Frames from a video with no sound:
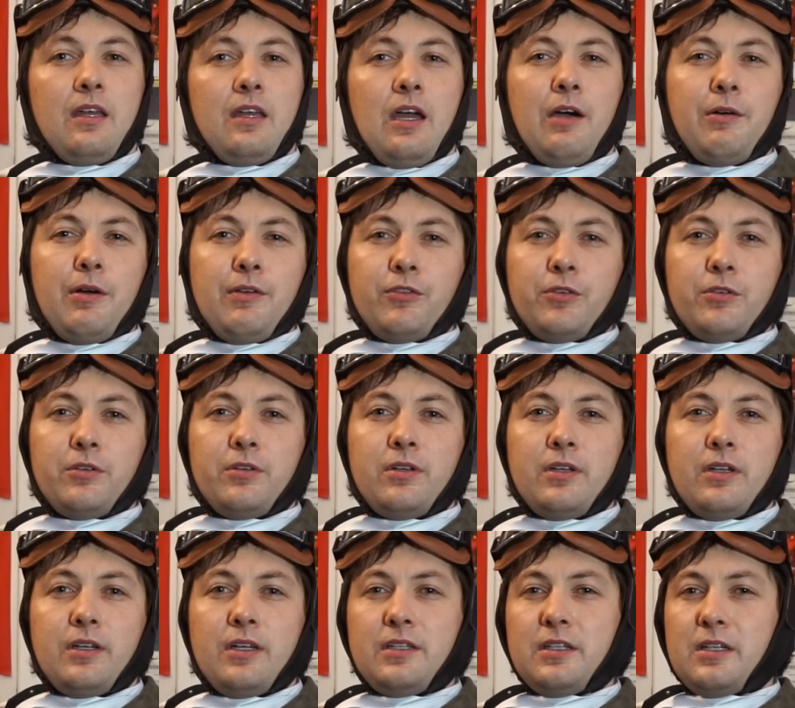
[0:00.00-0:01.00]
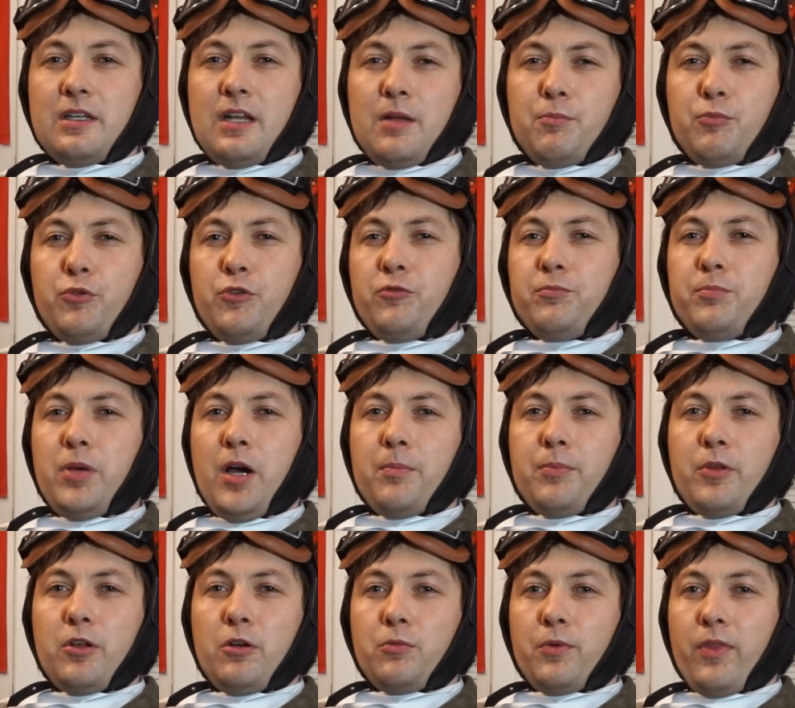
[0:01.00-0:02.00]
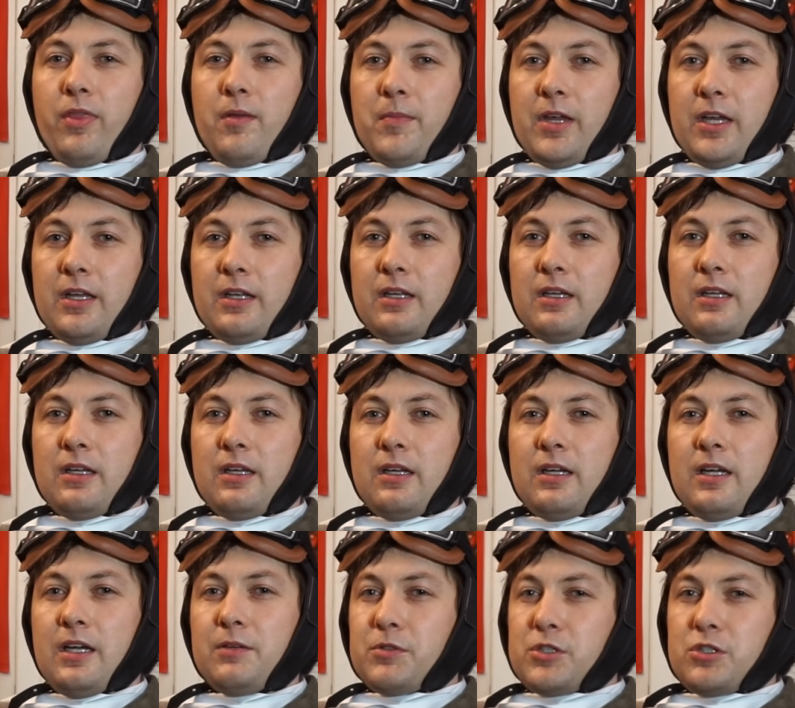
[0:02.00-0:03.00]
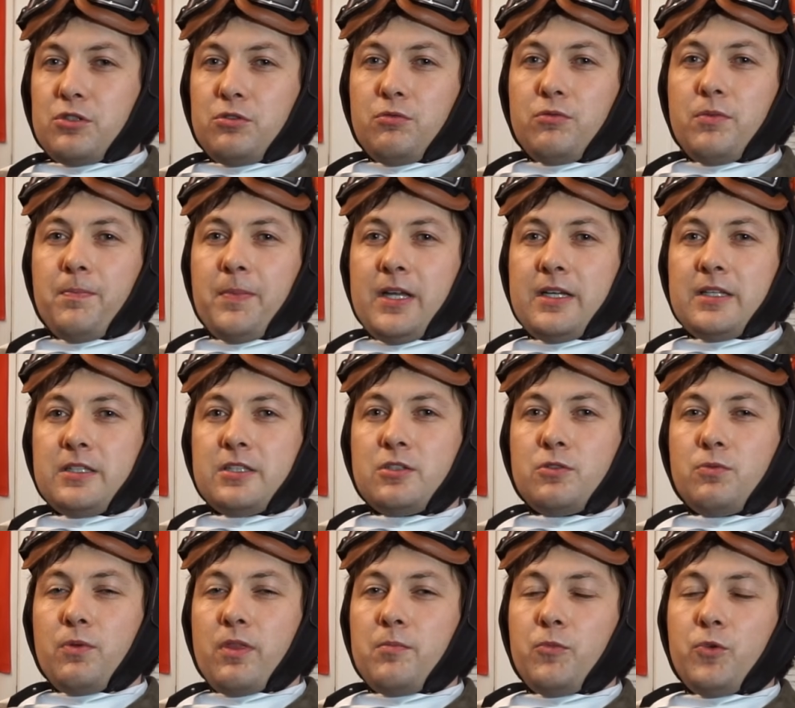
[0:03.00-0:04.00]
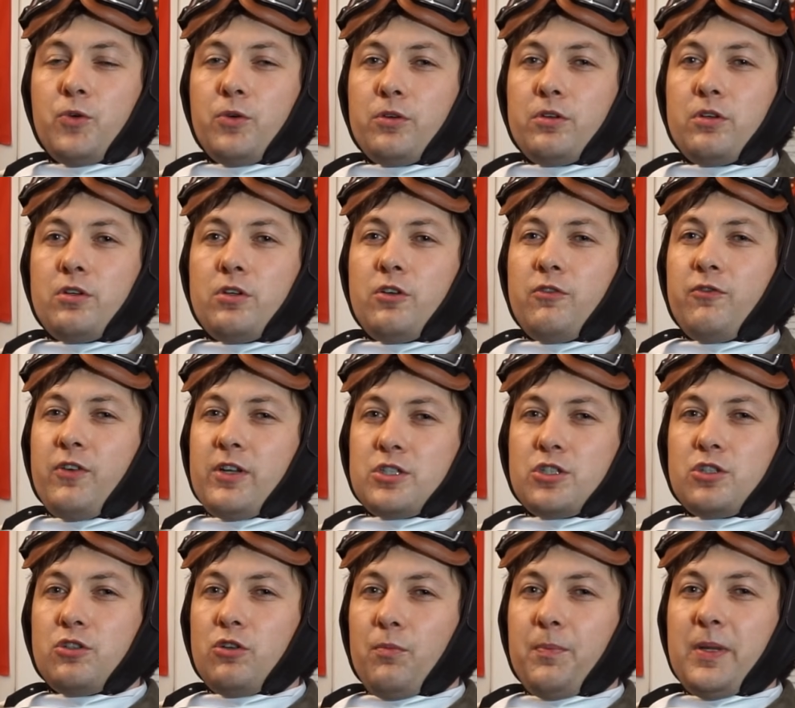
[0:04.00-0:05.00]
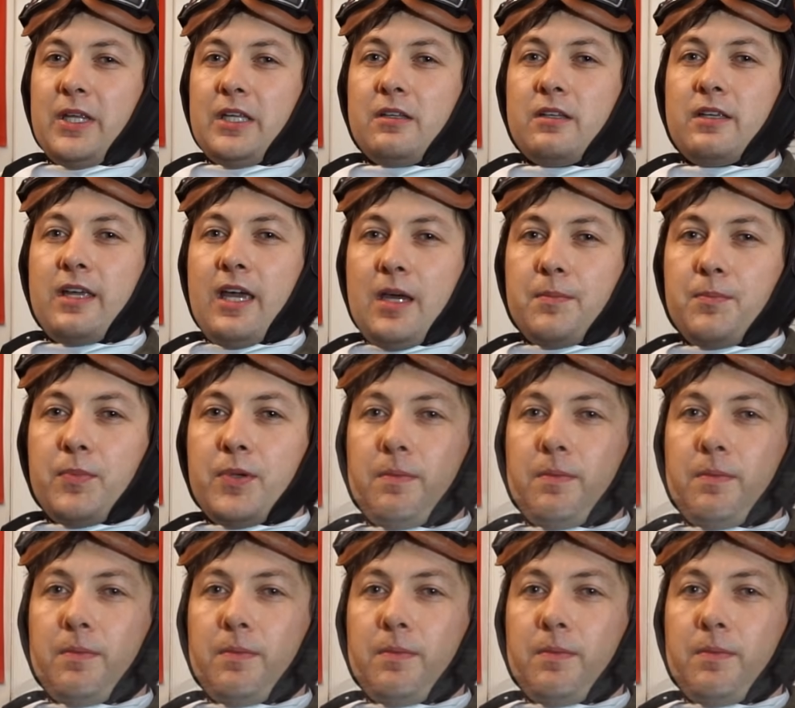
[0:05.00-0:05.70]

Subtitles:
However, it did not prove popular with the men, and was soon replaced with a more conventional peaked cap.